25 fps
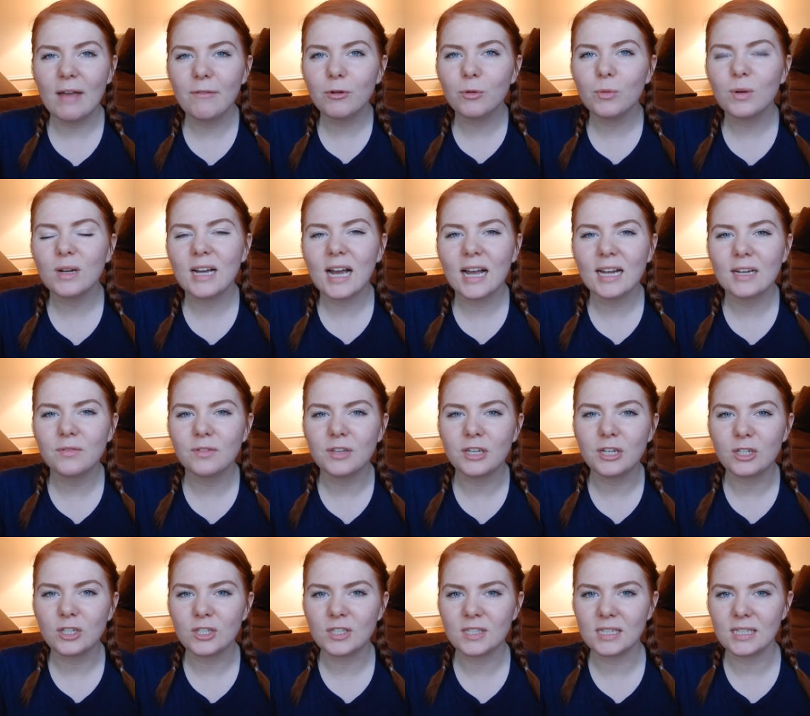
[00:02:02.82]
Everyone kind of
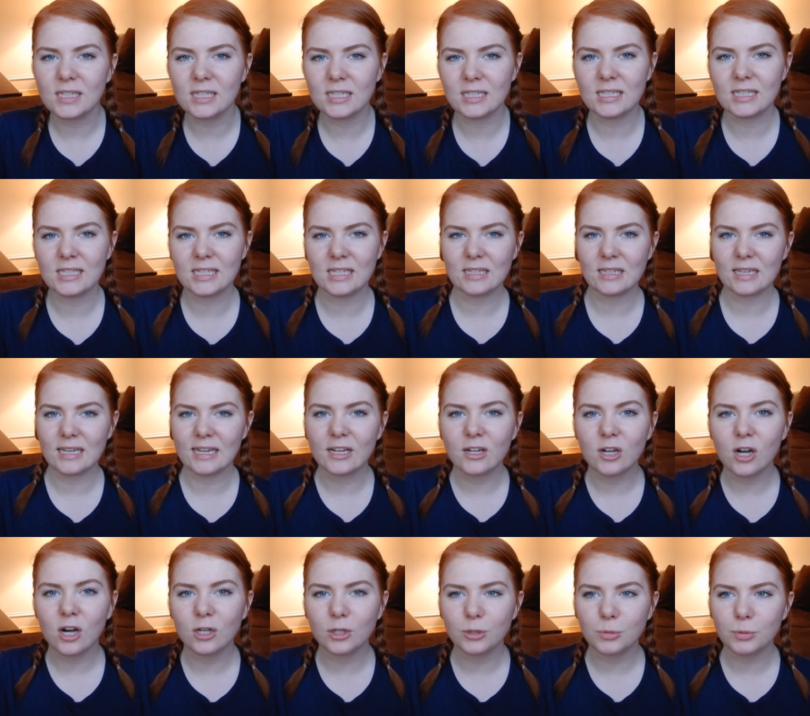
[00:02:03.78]
hears that the
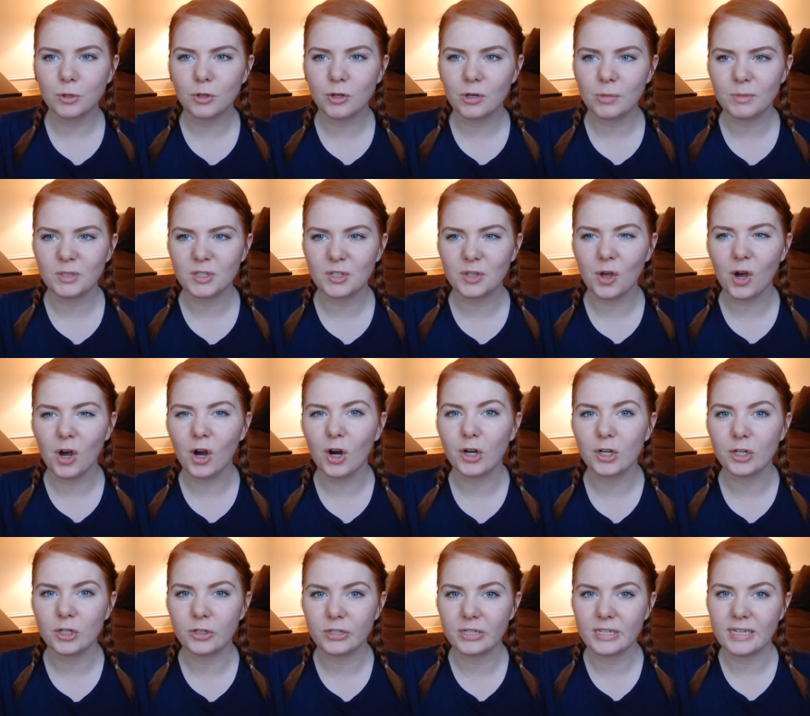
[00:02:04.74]
Disneyland College program is a lot
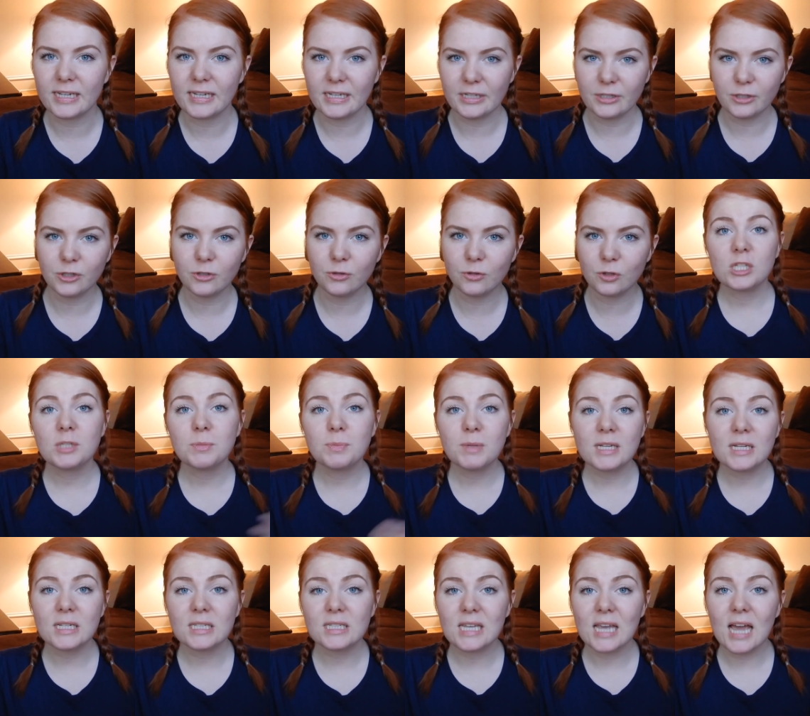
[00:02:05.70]
harder to get into just
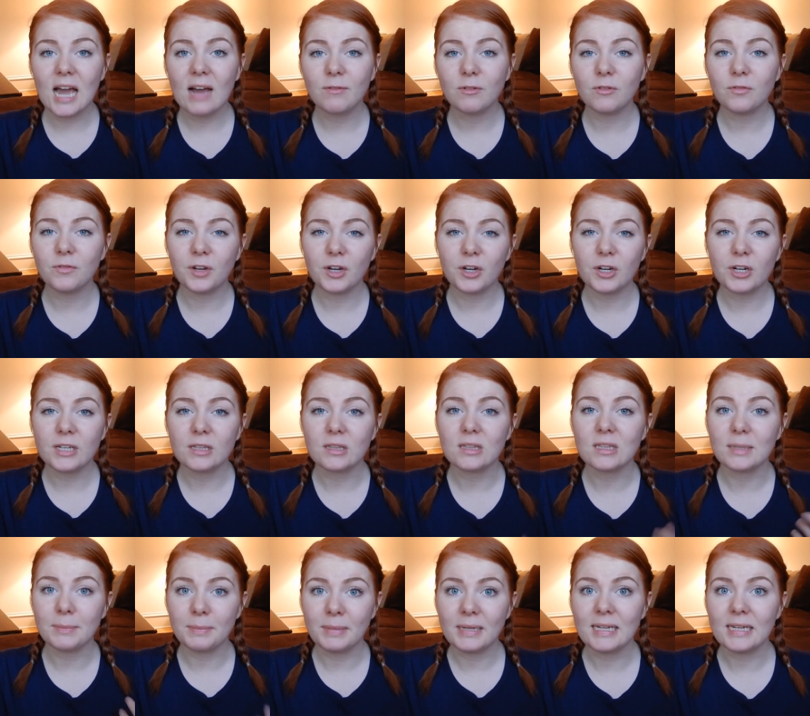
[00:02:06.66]
because they have a very
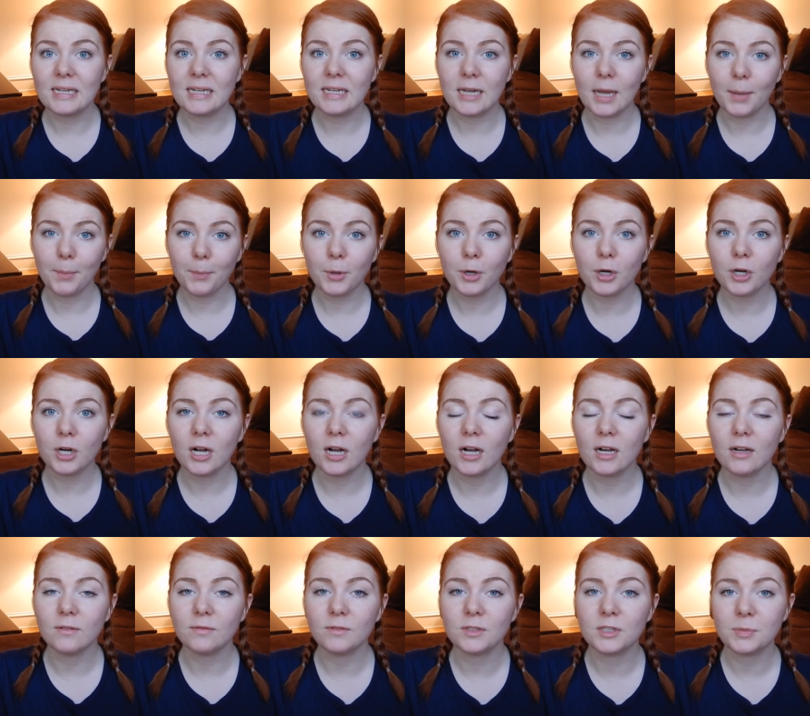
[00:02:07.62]
limited number
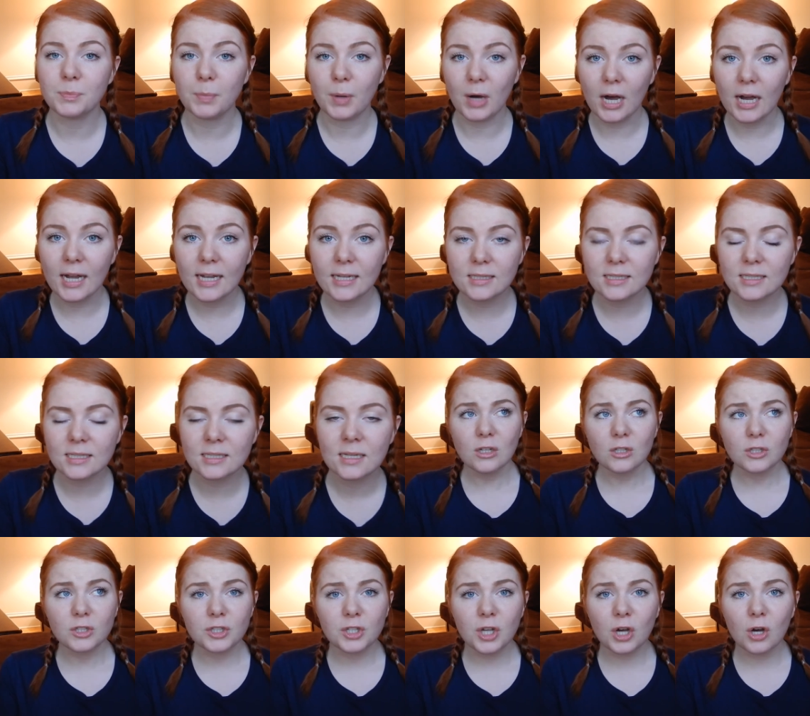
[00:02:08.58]
of spots.
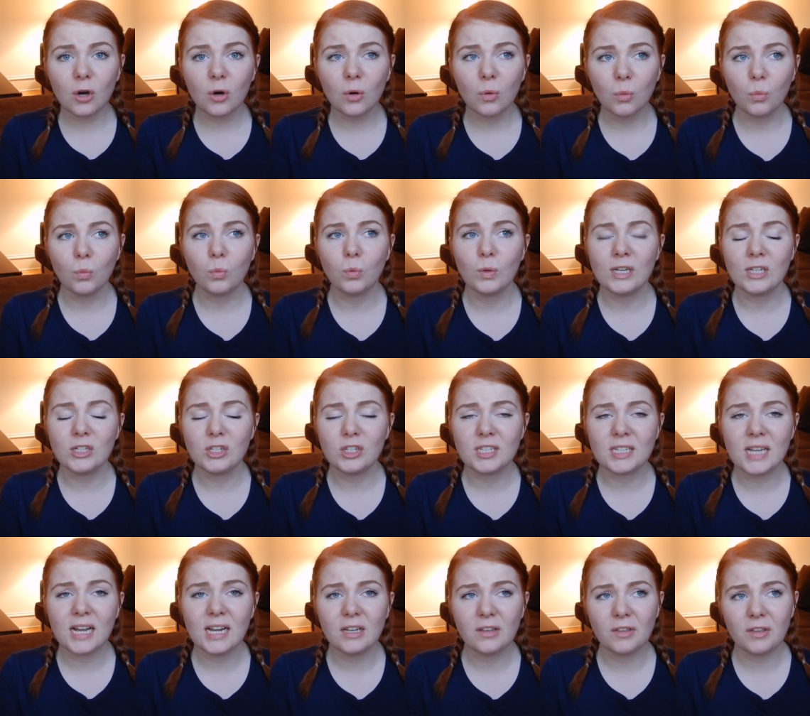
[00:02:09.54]
So we
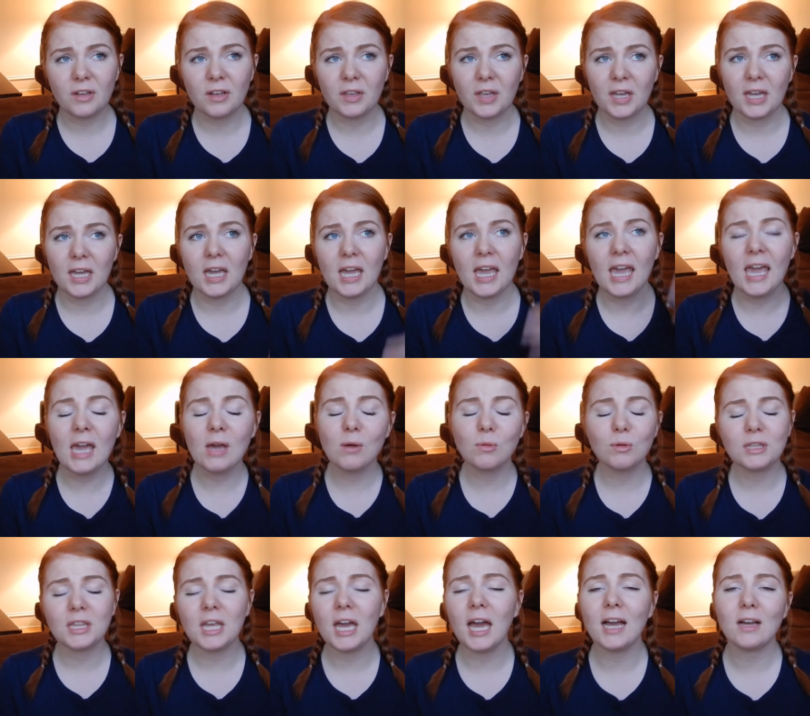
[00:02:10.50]
just kind of thought like, hey,
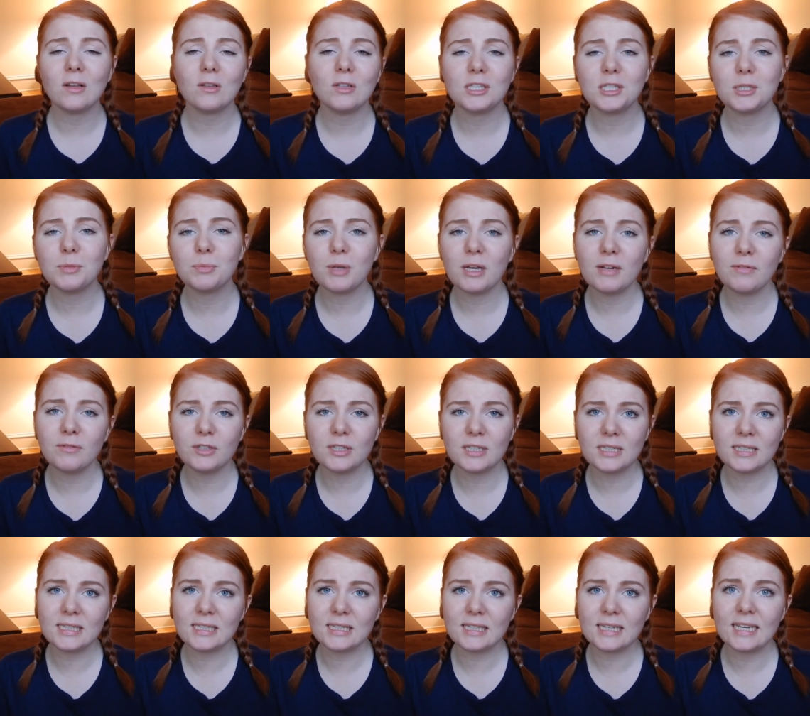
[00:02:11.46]
what the heck, let's apply for
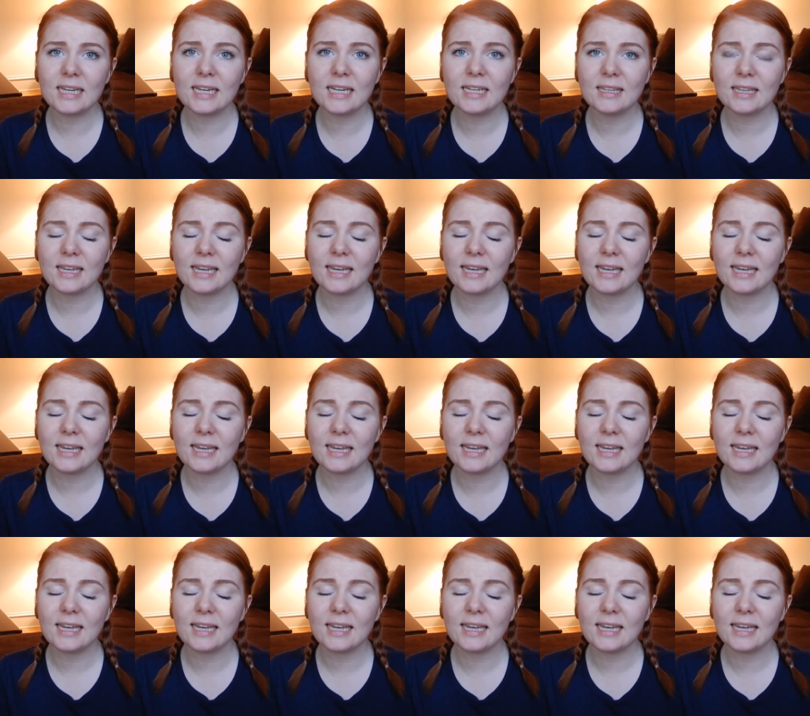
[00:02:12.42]
Disneyland.